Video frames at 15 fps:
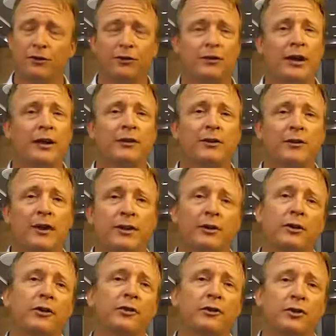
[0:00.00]
there's tons of
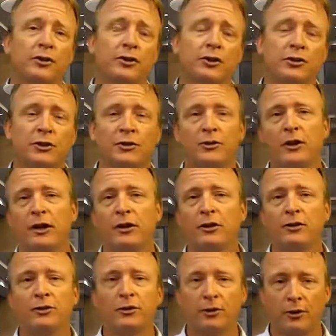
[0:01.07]
other search engines that
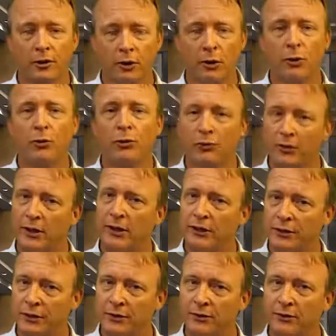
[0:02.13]
use the local
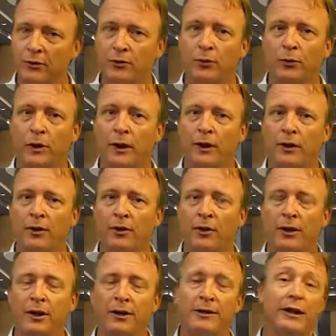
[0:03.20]
sections as well
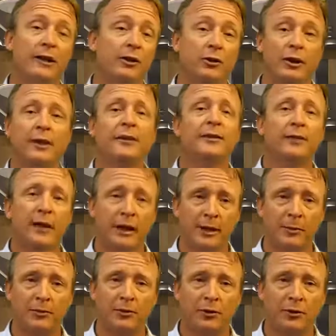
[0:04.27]
that you need to
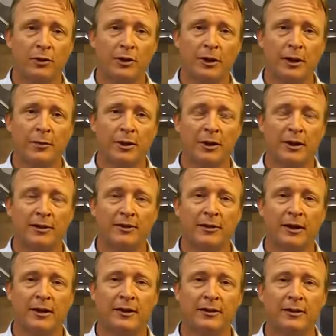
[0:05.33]
sign up to and claim your
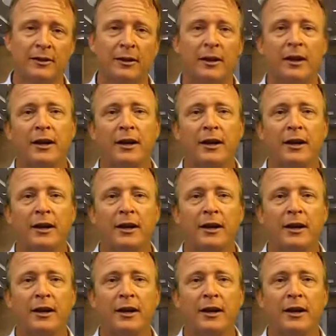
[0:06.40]
listings.